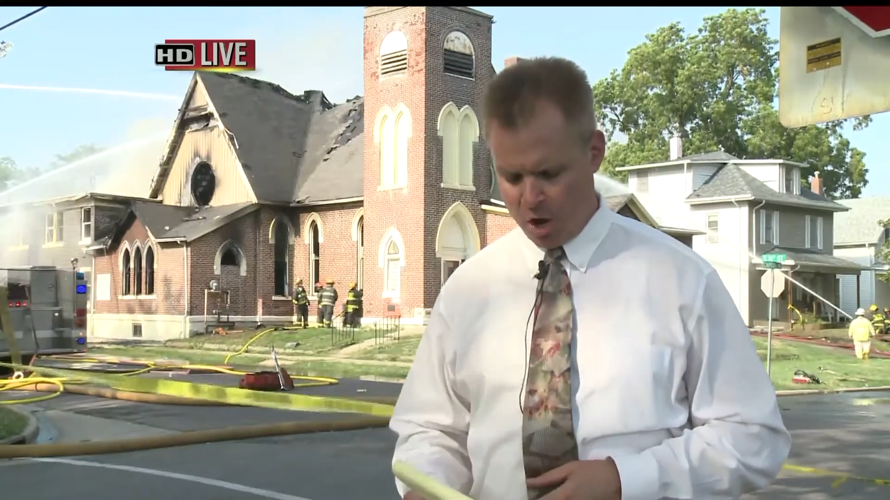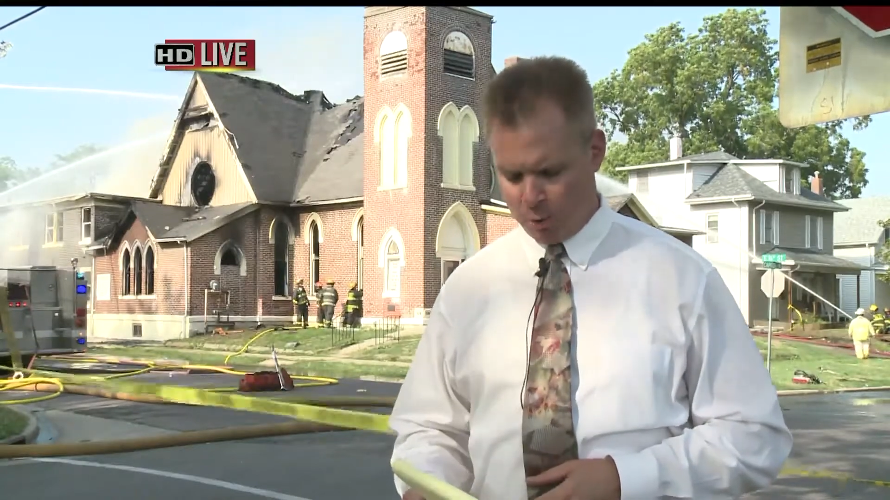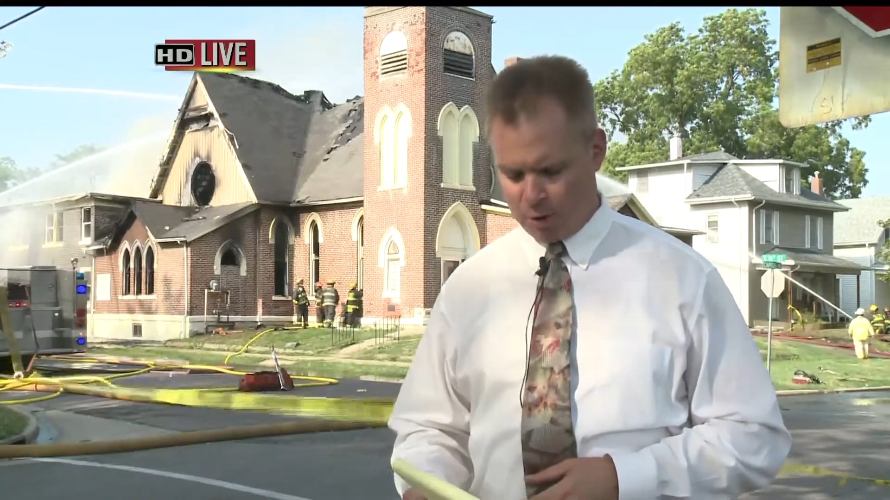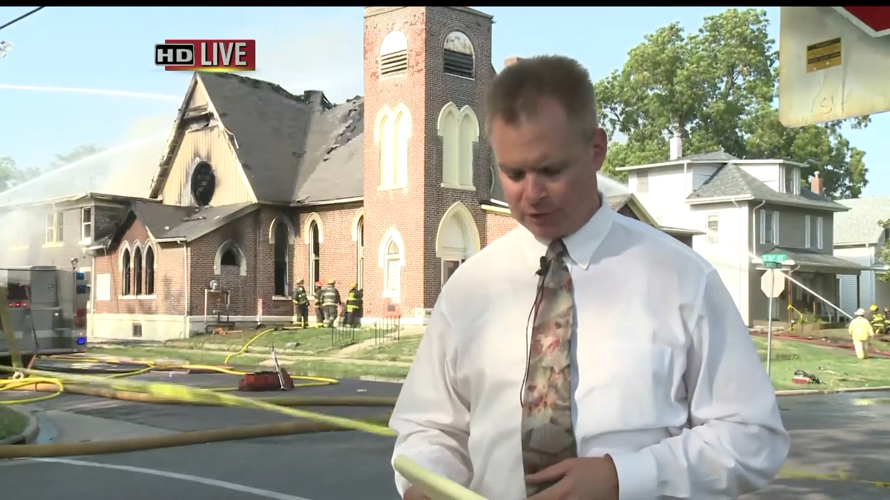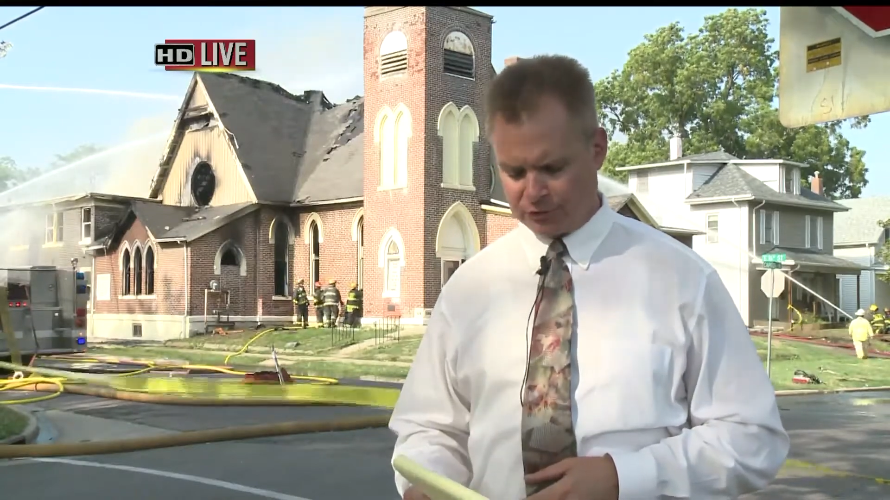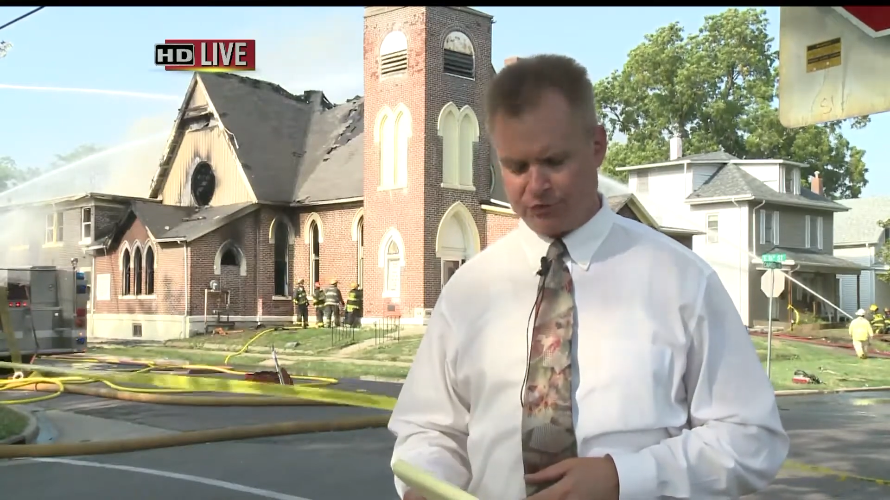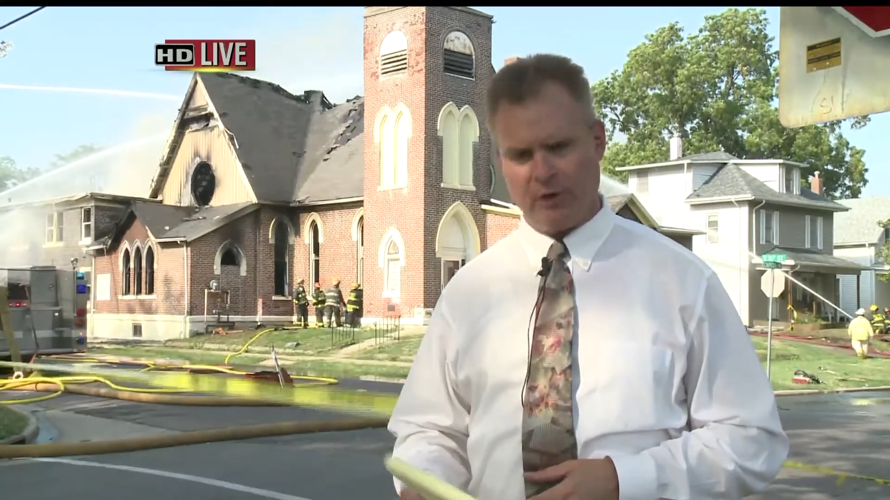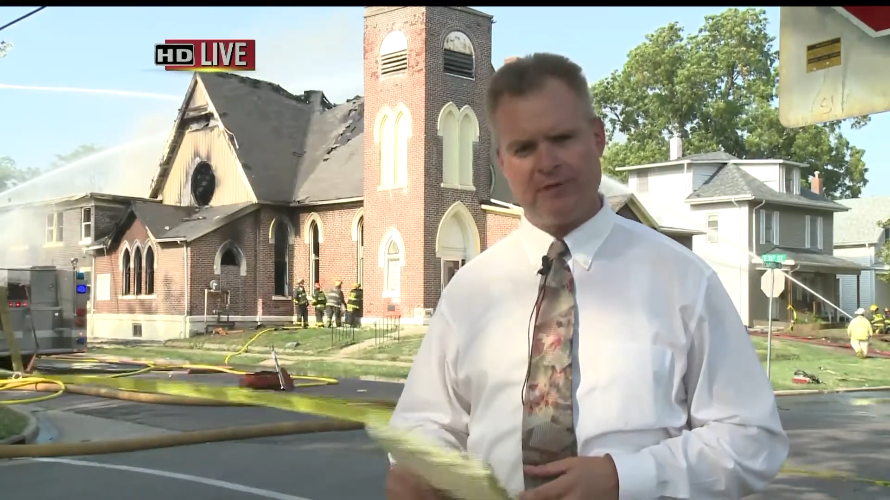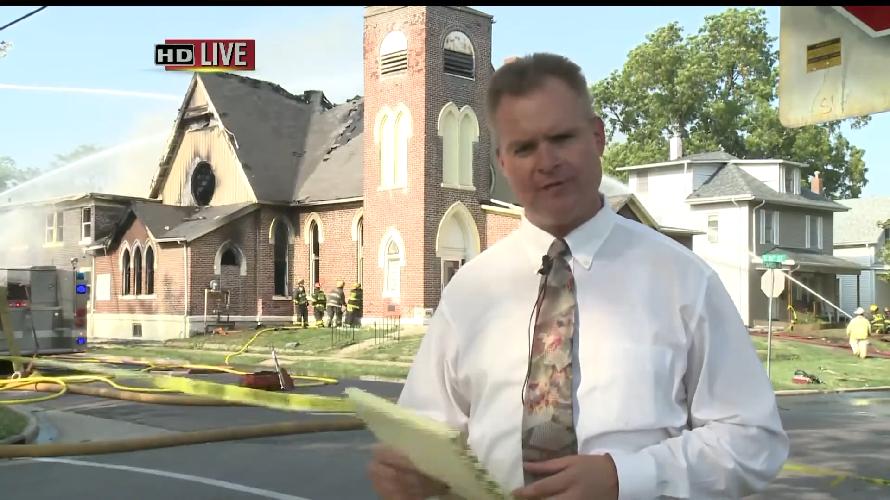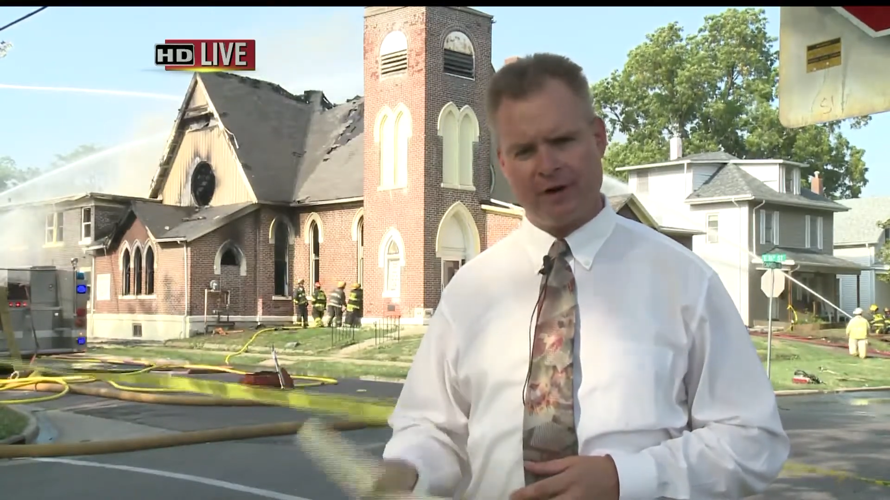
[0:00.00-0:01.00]
We're also
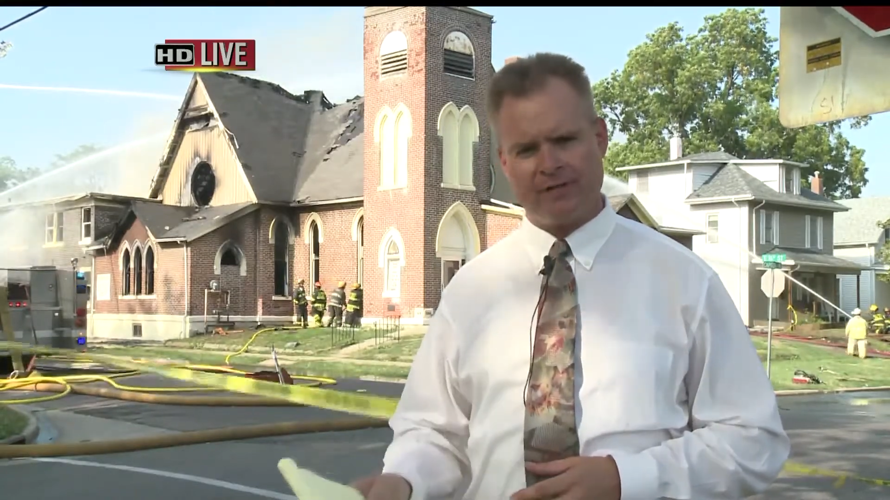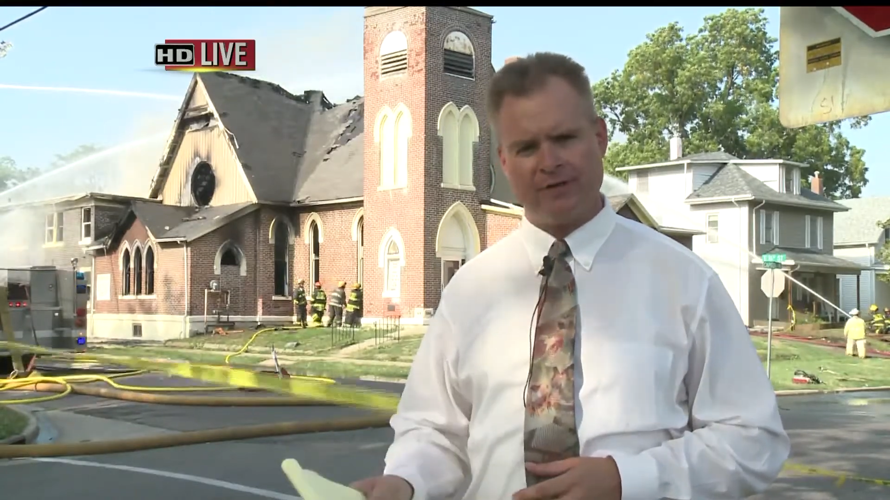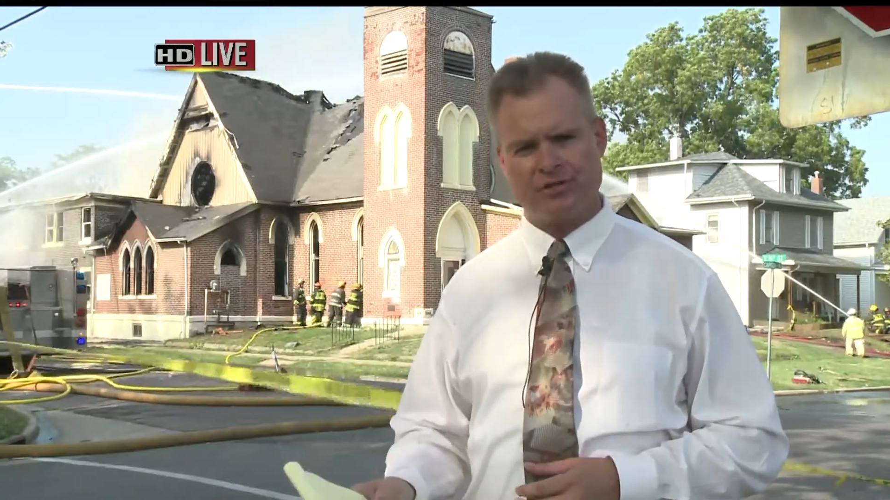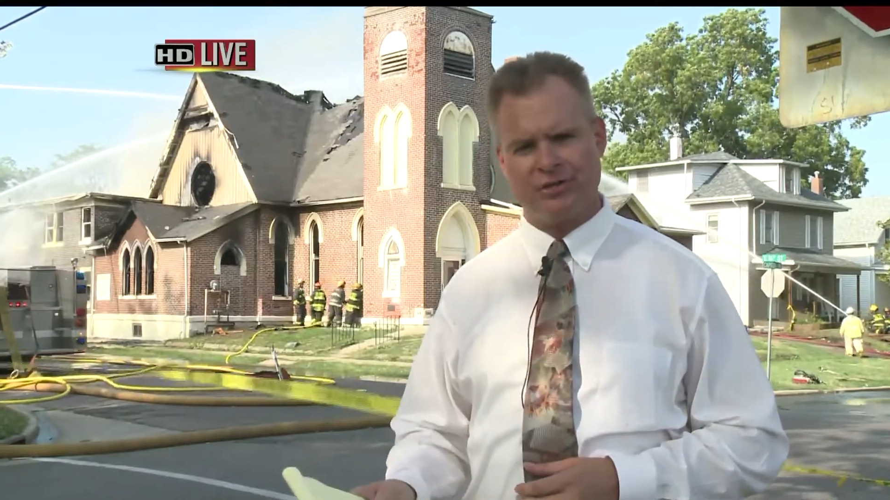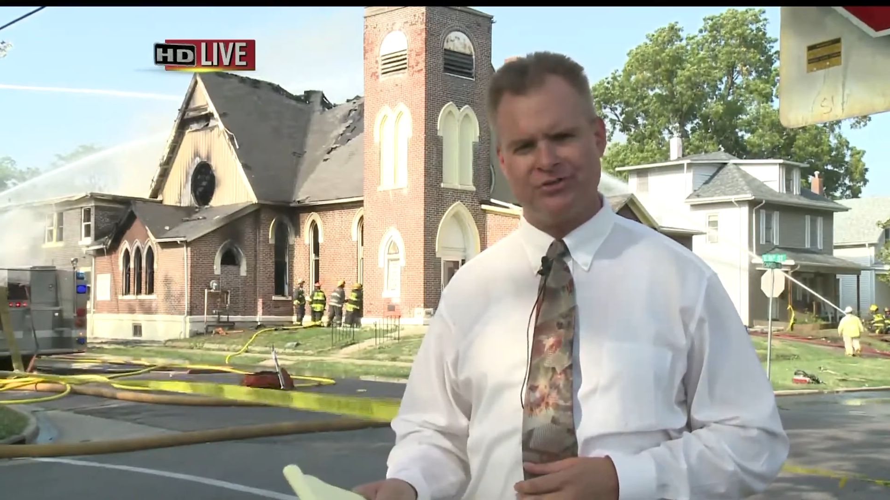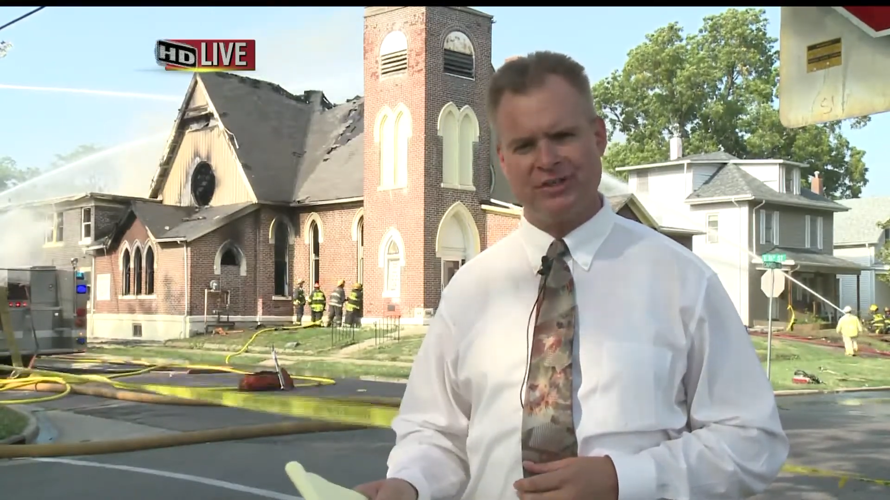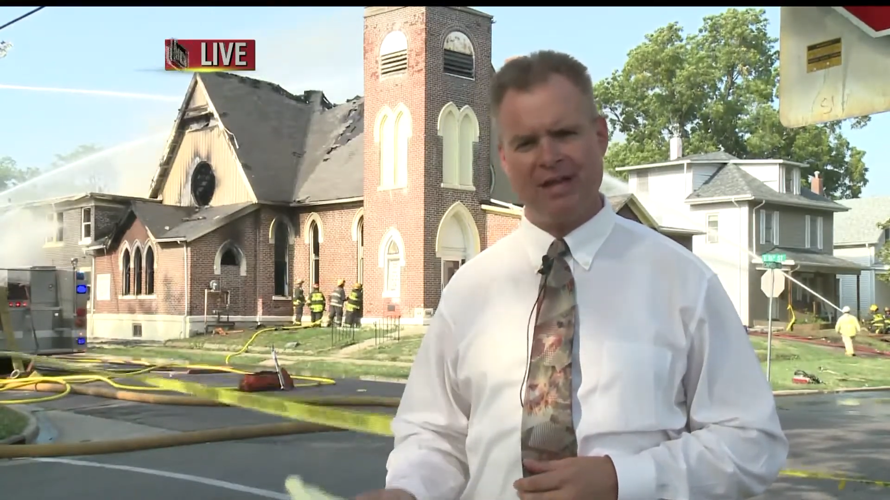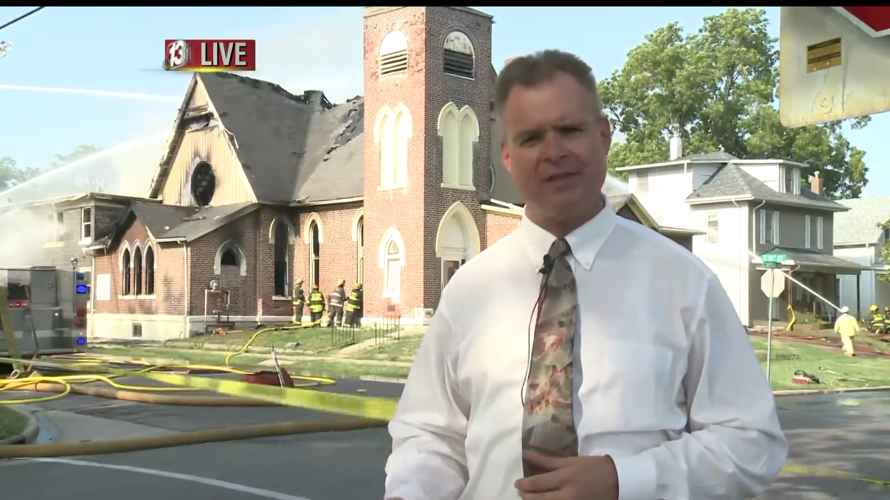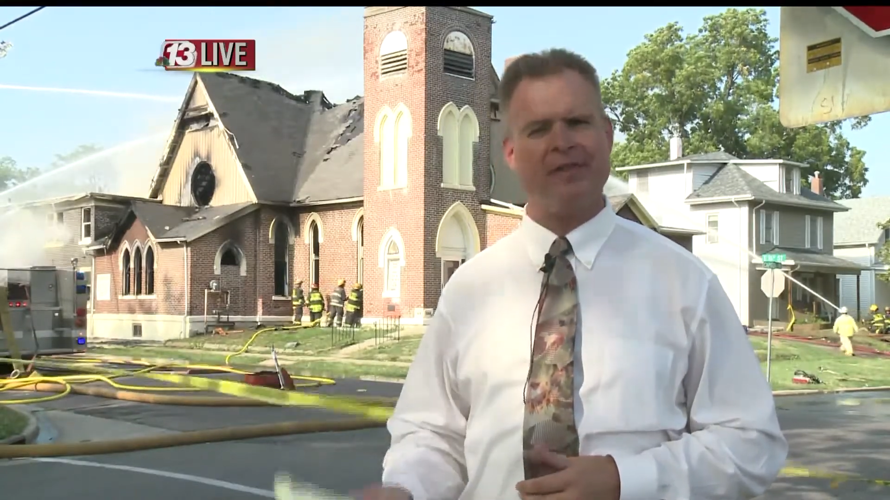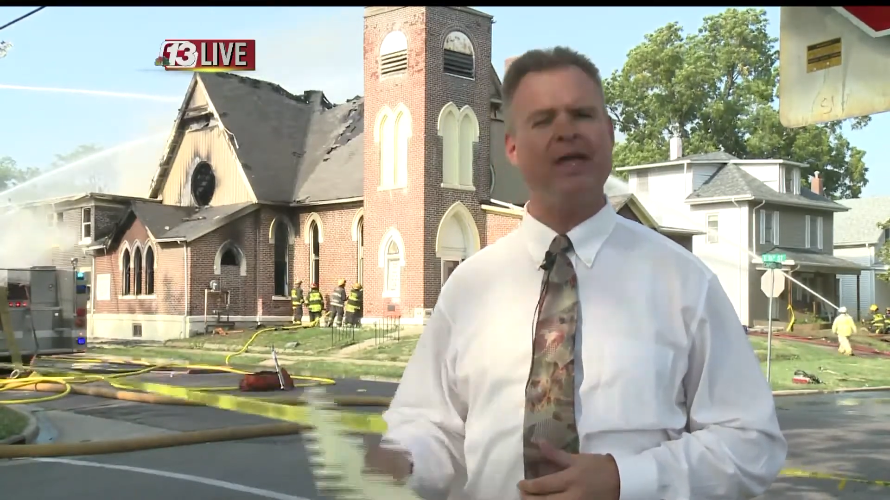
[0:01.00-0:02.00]
told that fire officials
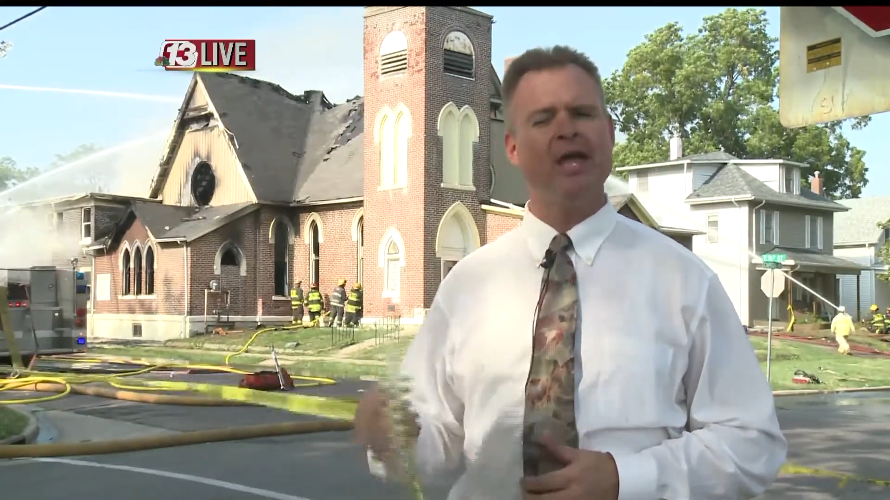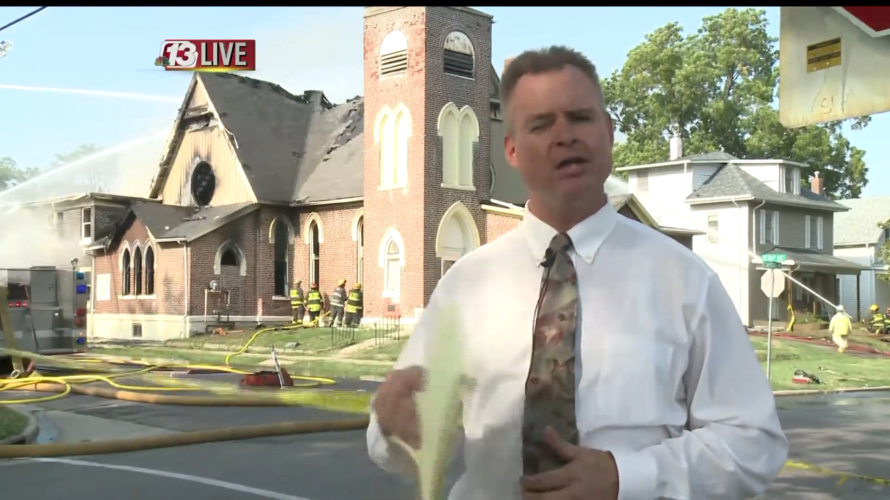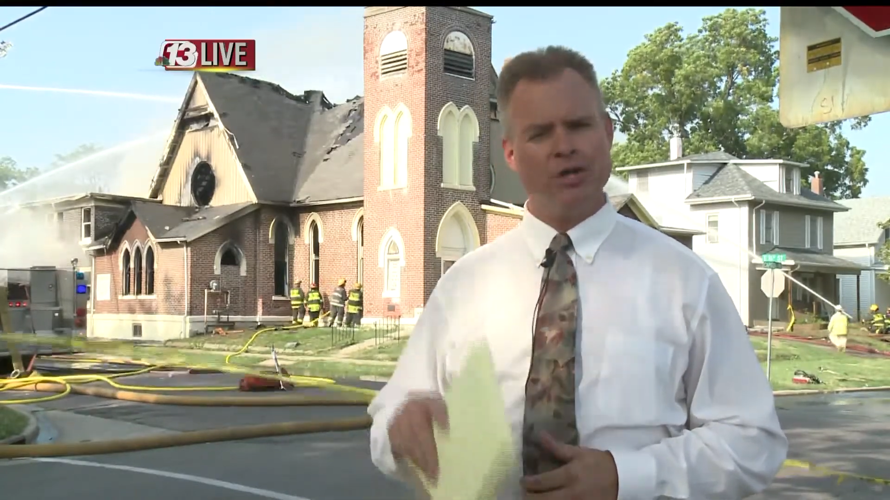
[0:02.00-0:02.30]
say that they